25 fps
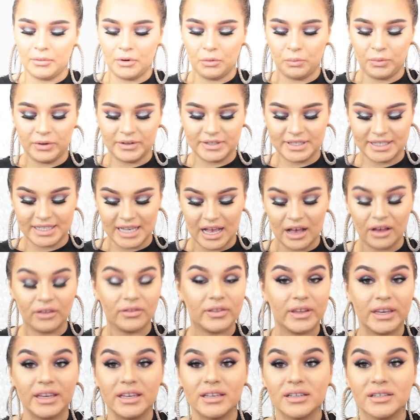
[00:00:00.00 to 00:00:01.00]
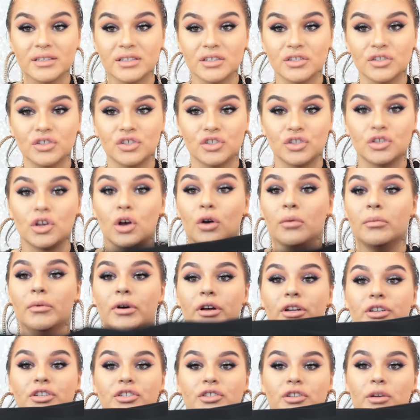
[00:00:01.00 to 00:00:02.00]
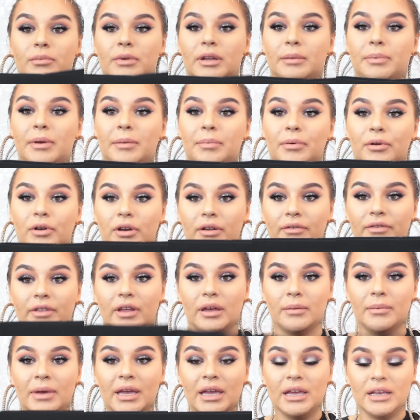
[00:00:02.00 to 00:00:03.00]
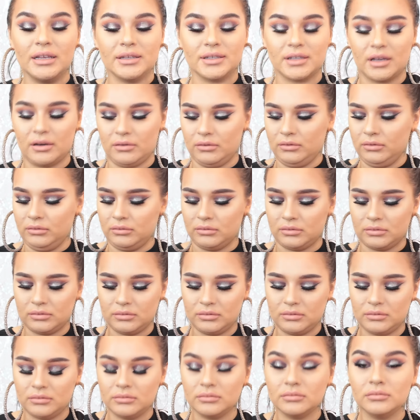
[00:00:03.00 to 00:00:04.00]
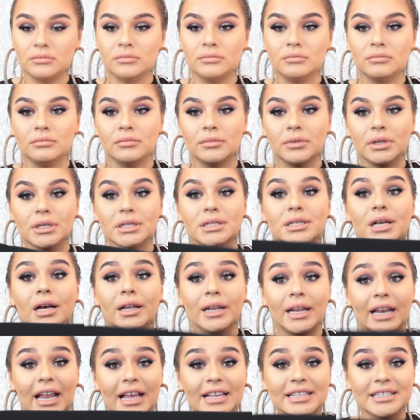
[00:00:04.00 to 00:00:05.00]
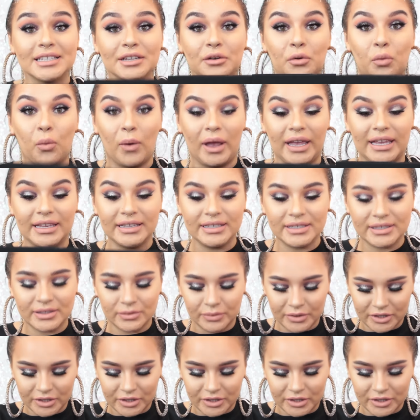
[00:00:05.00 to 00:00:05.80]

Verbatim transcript: We sell these so much. So many people love them. It's got an elastic waist,